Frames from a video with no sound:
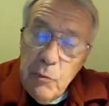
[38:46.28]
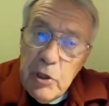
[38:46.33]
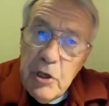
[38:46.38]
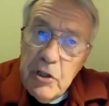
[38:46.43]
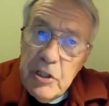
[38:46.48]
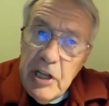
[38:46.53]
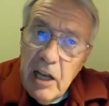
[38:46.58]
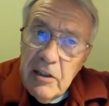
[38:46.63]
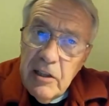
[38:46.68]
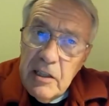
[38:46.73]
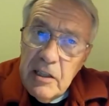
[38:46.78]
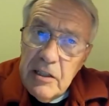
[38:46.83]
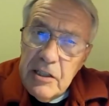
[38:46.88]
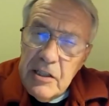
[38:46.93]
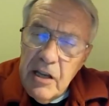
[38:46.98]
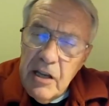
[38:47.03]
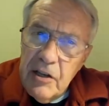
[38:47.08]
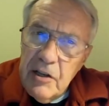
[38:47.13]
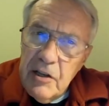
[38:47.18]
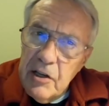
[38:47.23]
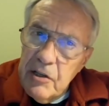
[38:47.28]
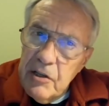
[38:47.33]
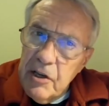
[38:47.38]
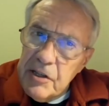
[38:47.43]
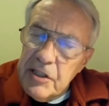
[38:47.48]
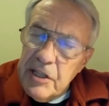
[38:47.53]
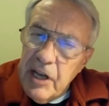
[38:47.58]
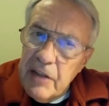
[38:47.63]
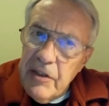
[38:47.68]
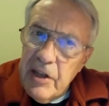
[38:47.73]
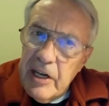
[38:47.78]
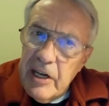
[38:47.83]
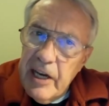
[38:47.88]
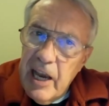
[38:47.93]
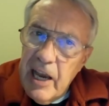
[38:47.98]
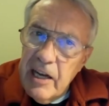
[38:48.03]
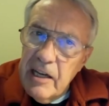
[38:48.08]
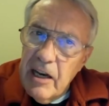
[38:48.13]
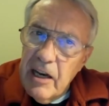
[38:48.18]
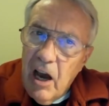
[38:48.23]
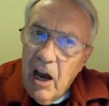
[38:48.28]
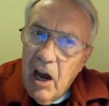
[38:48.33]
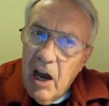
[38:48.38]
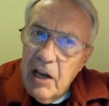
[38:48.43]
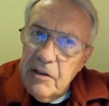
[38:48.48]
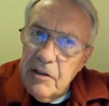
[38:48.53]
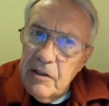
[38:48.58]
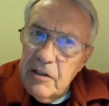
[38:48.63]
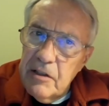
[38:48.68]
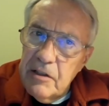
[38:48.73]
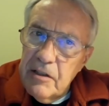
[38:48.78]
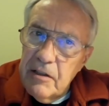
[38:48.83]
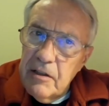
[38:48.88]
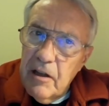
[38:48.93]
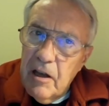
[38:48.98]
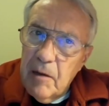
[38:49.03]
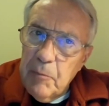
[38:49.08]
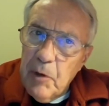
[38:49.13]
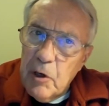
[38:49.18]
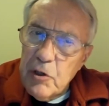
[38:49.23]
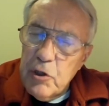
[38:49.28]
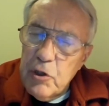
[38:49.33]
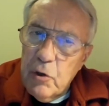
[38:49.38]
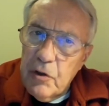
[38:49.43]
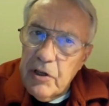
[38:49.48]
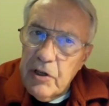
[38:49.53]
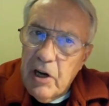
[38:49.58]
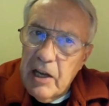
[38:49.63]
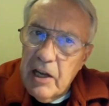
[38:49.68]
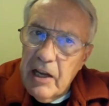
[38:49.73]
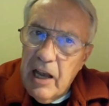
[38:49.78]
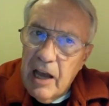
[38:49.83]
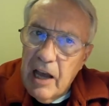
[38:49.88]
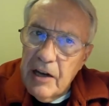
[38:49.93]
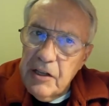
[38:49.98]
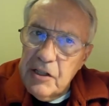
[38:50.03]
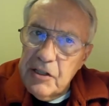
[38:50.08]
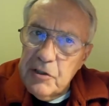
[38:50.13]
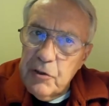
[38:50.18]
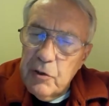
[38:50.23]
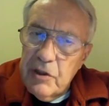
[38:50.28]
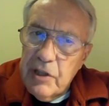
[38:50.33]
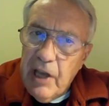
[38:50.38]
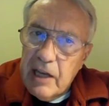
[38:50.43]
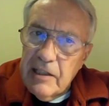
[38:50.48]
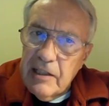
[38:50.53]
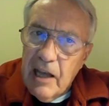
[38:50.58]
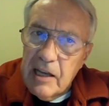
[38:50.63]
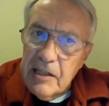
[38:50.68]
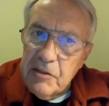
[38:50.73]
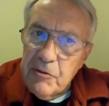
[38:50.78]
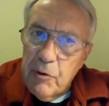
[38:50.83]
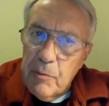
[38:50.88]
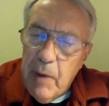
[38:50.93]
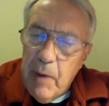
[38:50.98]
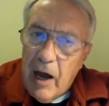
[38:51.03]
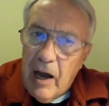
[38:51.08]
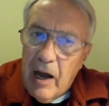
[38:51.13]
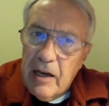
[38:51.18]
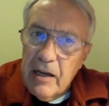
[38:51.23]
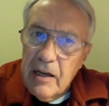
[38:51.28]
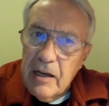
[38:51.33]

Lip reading: would you just say that again? I'm not sure that I understood that last remark.